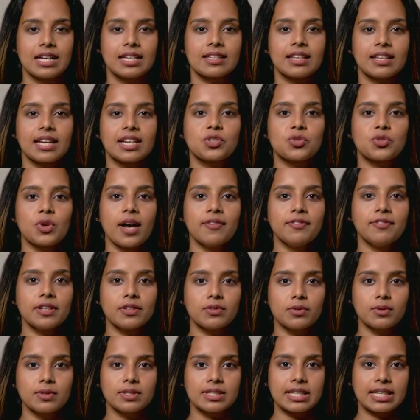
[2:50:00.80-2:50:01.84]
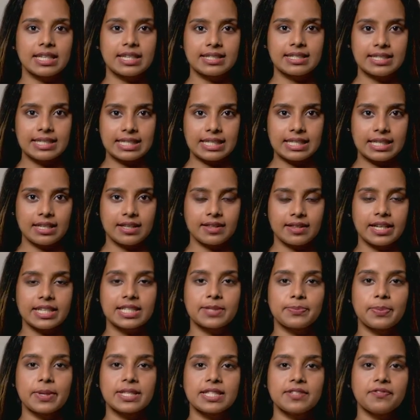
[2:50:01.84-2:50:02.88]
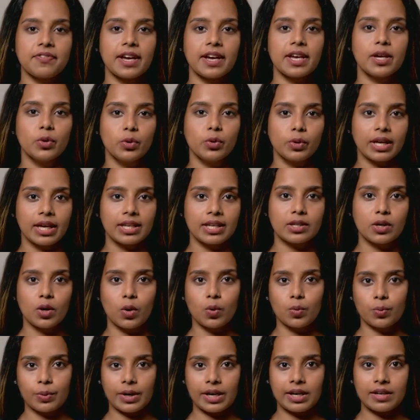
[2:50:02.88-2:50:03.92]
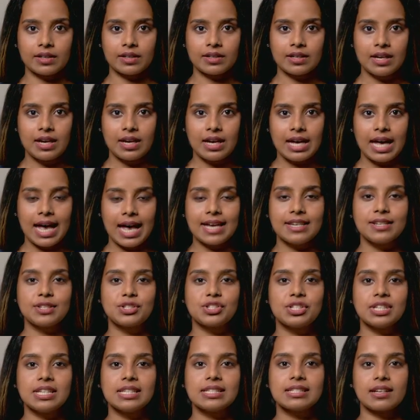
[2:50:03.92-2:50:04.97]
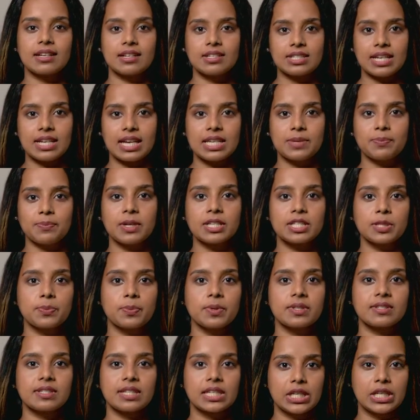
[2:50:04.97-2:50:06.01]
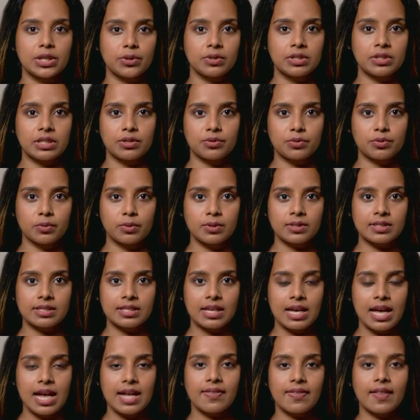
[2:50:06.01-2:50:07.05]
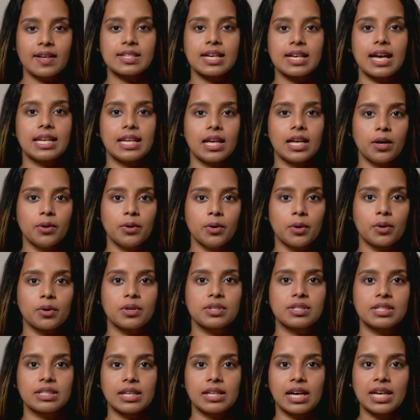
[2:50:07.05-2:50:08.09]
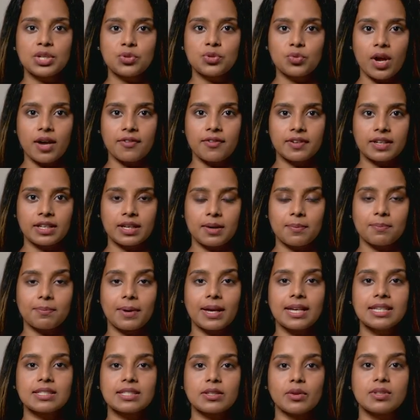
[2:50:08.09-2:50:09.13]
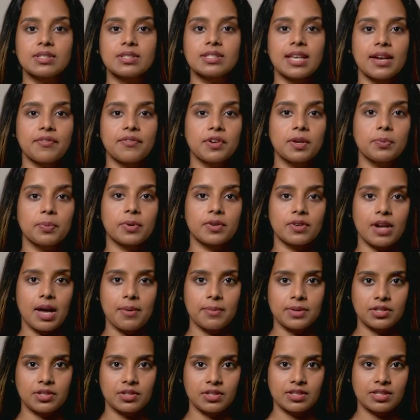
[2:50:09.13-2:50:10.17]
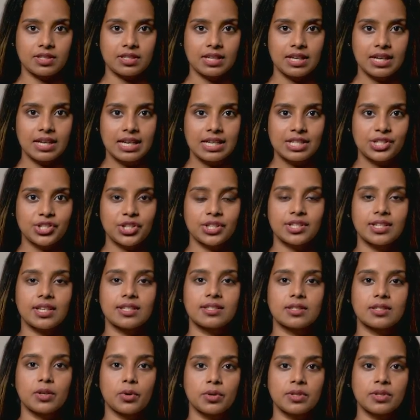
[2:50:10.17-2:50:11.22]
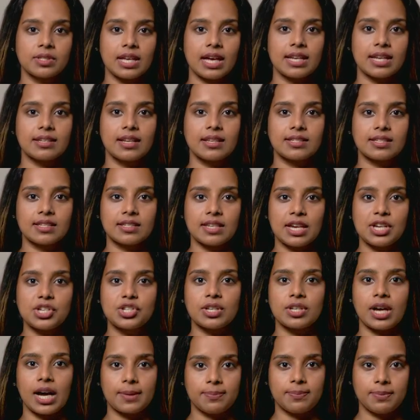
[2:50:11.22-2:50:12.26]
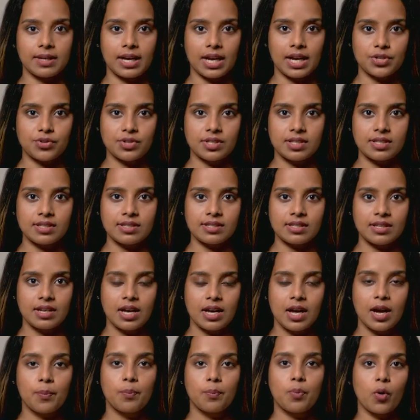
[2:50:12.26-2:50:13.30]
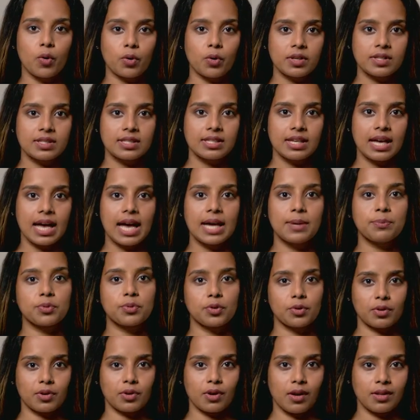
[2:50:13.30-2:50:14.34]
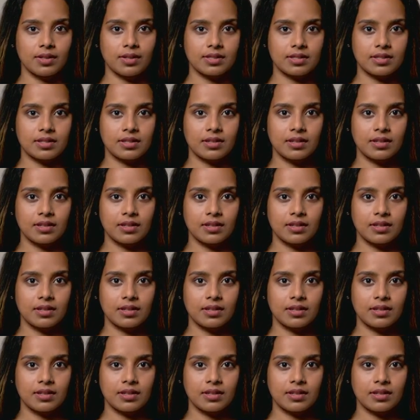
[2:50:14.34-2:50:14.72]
Like traffic rules in a city that specify who can go where, NSGs contain multiple security rules that allow or deny traffic based on several parameters such as source and destination IP addresses, ports, and protocols.